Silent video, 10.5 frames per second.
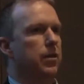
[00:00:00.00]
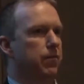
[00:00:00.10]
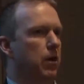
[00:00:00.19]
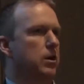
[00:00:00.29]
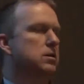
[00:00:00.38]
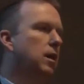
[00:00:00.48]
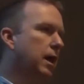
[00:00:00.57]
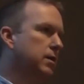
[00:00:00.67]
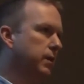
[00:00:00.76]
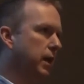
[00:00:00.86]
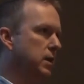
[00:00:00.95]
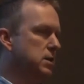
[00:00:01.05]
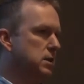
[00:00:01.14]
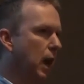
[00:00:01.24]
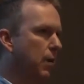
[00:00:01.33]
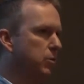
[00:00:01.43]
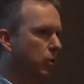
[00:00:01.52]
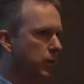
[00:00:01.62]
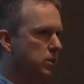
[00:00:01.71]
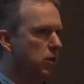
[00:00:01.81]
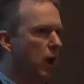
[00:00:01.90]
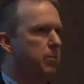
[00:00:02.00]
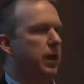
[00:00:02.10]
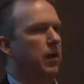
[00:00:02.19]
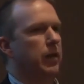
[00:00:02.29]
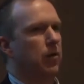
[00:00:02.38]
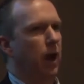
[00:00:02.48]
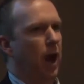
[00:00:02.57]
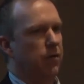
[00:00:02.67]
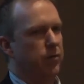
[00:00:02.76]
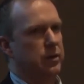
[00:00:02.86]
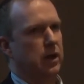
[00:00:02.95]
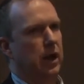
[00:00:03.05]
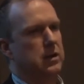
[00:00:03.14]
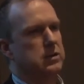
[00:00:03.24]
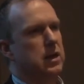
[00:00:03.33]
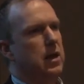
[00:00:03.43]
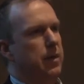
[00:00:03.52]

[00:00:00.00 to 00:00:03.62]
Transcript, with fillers: the various classification types were in the dropdown, they were alphabetized,